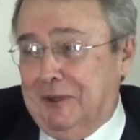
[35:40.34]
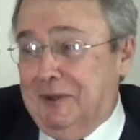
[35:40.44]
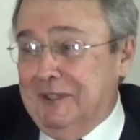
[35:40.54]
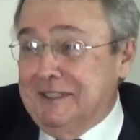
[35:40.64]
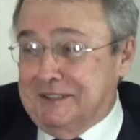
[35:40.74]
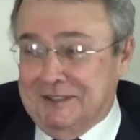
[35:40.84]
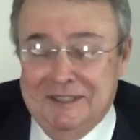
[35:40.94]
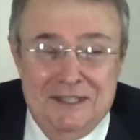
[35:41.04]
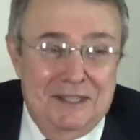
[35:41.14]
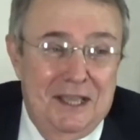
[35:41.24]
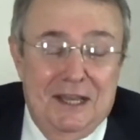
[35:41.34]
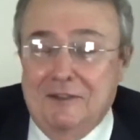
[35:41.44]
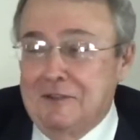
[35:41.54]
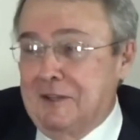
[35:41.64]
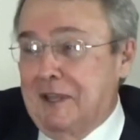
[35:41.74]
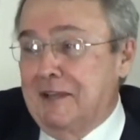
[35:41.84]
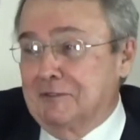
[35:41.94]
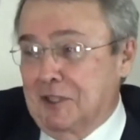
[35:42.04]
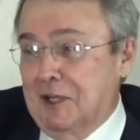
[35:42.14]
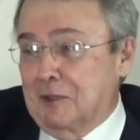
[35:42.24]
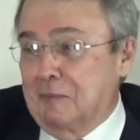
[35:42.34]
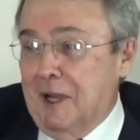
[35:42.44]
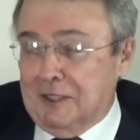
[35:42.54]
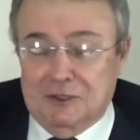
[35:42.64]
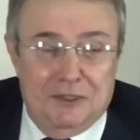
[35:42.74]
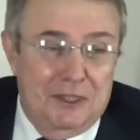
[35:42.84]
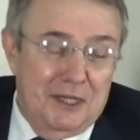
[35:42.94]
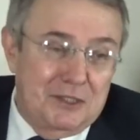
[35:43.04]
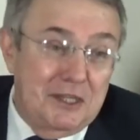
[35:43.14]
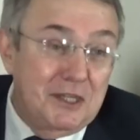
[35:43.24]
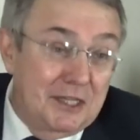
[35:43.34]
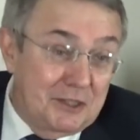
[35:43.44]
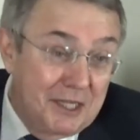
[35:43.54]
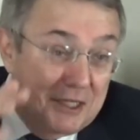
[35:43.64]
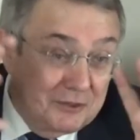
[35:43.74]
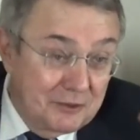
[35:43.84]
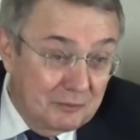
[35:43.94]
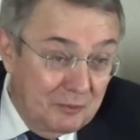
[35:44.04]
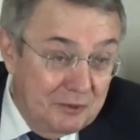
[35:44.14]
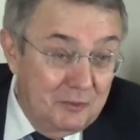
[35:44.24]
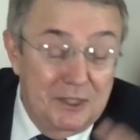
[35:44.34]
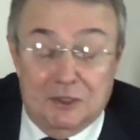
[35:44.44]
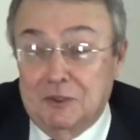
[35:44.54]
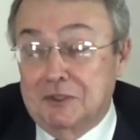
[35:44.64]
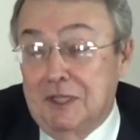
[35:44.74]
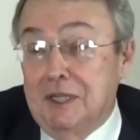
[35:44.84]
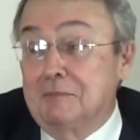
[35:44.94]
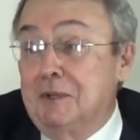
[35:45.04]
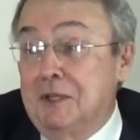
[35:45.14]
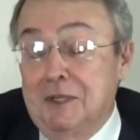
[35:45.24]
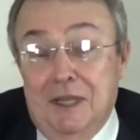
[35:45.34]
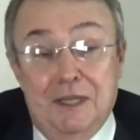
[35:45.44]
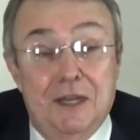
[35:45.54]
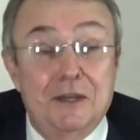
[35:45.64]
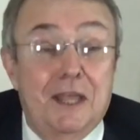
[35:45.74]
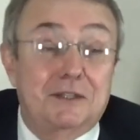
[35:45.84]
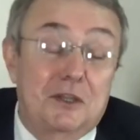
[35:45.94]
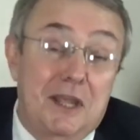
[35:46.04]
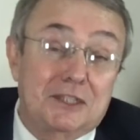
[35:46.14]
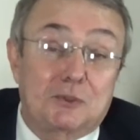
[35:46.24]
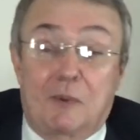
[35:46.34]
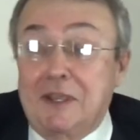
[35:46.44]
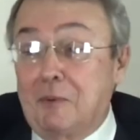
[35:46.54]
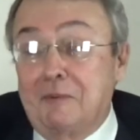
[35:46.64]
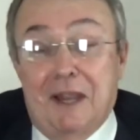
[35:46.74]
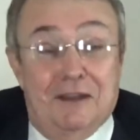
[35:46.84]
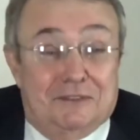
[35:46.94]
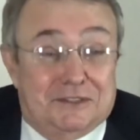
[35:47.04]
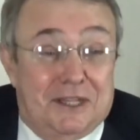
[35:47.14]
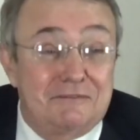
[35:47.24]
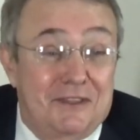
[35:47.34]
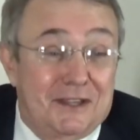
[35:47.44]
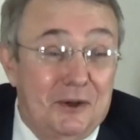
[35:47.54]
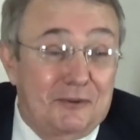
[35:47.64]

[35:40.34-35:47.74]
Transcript: you know, all this and I think he gave us a hundred bucks, and then they'd take you out to eat, and we had a good time. And then like the next week, we would have the same thing